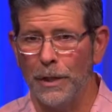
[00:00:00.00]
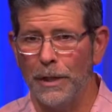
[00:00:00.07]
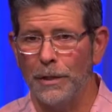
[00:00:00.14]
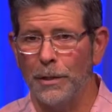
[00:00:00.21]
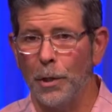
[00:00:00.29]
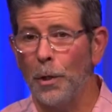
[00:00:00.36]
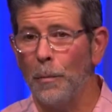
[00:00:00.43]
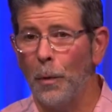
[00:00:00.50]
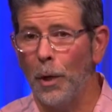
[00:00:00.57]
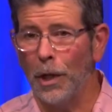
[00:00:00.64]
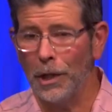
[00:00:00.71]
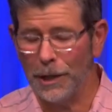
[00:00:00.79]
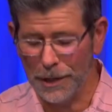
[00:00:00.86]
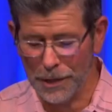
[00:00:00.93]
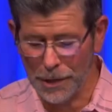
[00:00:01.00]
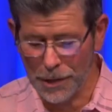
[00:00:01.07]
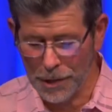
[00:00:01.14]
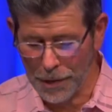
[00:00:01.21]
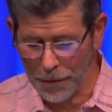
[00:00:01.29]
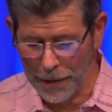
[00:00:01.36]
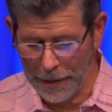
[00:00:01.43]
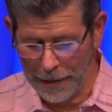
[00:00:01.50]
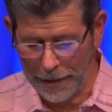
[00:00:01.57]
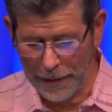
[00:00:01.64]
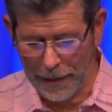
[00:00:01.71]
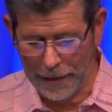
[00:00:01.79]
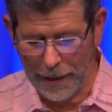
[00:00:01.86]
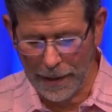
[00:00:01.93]
turmoil in Syria,
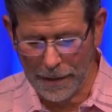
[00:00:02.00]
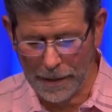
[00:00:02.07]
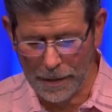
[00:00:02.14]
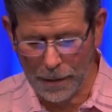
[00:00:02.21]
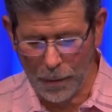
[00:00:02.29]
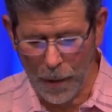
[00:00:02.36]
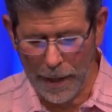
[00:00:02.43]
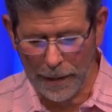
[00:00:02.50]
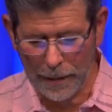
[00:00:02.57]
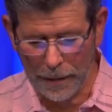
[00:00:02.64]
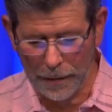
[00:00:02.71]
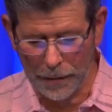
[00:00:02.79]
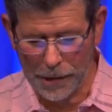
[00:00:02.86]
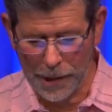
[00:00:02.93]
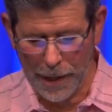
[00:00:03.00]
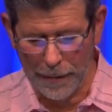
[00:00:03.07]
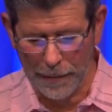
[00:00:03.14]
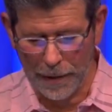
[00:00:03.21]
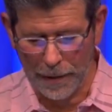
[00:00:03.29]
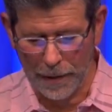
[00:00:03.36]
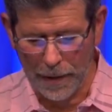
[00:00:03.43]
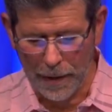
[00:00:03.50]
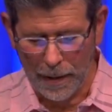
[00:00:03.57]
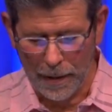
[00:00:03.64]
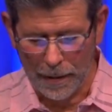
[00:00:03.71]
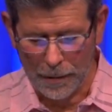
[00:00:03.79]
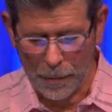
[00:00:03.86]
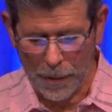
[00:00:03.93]
and that's quite an understatement.
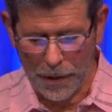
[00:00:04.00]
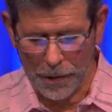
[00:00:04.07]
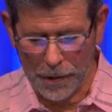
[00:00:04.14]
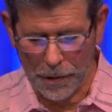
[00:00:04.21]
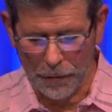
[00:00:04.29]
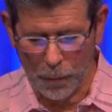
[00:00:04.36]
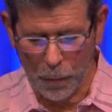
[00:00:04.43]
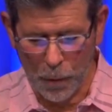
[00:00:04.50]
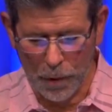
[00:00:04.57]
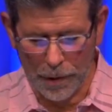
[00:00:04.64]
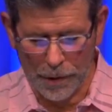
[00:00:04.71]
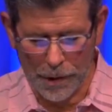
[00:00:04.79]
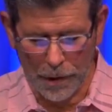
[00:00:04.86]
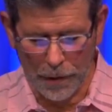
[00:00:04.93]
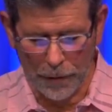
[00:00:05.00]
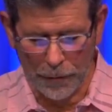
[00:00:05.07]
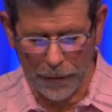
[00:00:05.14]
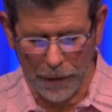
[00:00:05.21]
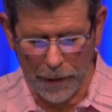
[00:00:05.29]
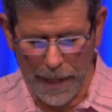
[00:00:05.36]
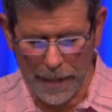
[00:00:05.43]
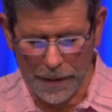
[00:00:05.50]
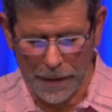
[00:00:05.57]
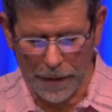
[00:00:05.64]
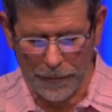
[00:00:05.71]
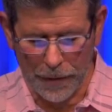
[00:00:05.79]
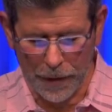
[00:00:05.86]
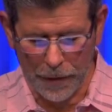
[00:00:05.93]
There's been a civil war in Syria for the last
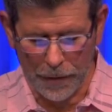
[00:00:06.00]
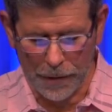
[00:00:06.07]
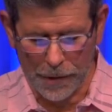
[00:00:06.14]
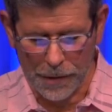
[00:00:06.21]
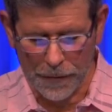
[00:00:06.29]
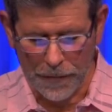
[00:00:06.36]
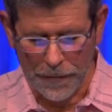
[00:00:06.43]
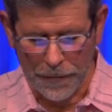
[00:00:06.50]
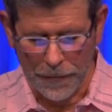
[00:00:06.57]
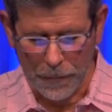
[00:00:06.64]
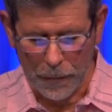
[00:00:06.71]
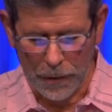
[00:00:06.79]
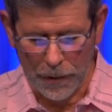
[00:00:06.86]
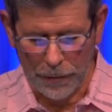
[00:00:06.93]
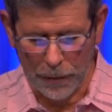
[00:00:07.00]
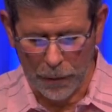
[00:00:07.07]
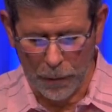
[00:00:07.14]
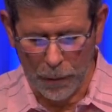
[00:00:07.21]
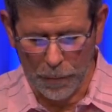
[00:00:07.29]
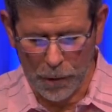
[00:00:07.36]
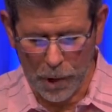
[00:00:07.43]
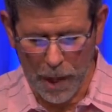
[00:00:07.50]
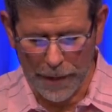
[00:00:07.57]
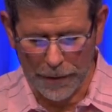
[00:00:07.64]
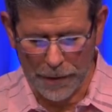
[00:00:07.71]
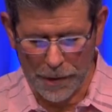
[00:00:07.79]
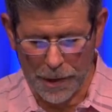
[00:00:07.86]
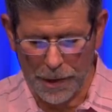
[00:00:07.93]
7 years, with different groups trying
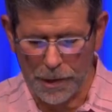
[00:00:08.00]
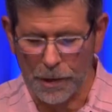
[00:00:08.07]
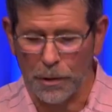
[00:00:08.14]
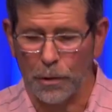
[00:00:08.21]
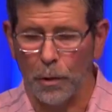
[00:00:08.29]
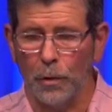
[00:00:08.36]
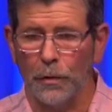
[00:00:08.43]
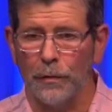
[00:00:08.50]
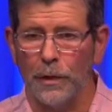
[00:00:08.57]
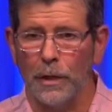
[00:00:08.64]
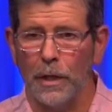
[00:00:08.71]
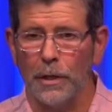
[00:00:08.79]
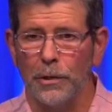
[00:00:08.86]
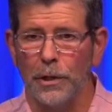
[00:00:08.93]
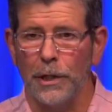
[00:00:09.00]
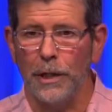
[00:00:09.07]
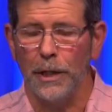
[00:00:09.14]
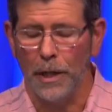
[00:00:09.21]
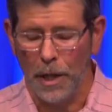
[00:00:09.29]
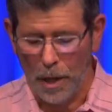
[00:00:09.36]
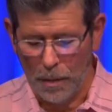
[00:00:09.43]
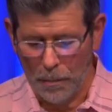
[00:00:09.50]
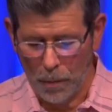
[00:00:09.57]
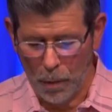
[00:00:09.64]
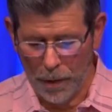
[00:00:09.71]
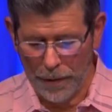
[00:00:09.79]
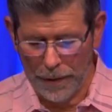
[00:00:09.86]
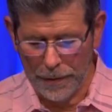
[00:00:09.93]
to seize control of the country.
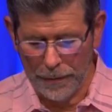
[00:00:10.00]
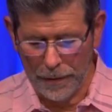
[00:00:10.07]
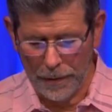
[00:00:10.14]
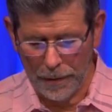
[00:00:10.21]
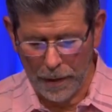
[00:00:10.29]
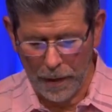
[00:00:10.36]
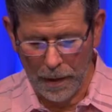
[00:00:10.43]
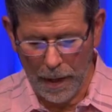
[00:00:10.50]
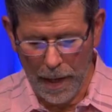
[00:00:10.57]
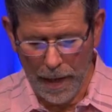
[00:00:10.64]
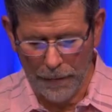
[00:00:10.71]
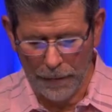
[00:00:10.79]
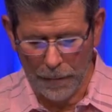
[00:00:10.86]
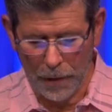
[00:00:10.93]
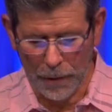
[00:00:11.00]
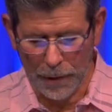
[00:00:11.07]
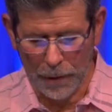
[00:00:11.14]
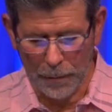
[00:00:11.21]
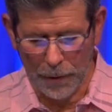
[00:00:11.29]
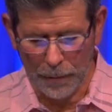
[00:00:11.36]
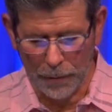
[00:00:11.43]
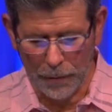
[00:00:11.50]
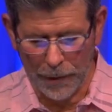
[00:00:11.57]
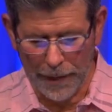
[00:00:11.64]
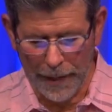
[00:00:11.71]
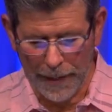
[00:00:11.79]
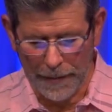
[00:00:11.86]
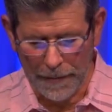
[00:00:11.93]
More than 500,000 people are
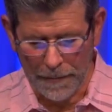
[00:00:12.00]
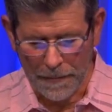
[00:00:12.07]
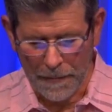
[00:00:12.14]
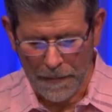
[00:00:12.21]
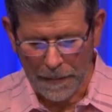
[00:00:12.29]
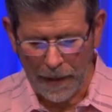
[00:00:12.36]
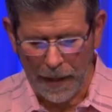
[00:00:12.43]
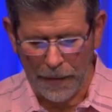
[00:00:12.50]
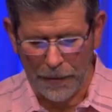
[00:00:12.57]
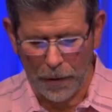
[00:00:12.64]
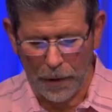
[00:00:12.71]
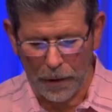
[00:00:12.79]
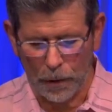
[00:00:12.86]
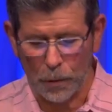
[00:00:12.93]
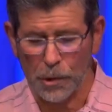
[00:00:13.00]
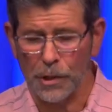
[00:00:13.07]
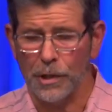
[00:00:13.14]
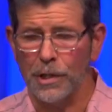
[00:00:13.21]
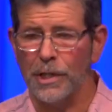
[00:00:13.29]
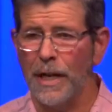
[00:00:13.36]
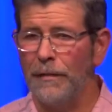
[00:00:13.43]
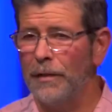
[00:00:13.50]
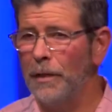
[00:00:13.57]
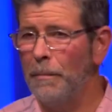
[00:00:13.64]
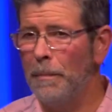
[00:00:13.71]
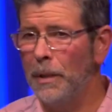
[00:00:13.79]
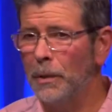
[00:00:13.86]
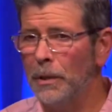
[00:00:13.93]
dead, and there are close to 7
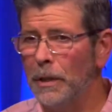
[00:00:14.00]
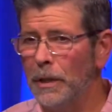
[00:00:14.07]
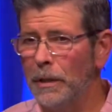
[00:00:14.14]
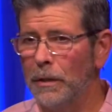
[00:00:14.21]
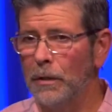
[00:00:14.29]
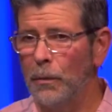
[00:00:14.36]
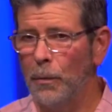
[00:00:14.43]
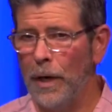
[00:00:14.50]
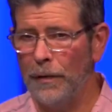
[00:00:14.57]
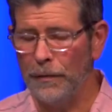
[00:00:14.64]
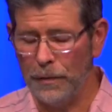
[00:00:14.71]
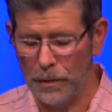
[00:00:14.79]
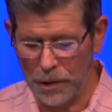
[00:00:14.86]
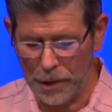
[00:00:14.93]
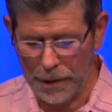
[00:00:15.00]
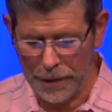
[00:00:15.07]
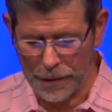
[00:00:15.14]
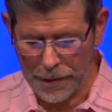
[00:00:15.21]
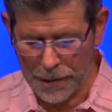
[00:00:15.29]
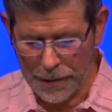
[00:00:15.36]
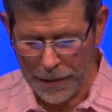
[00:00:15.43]
million refugees.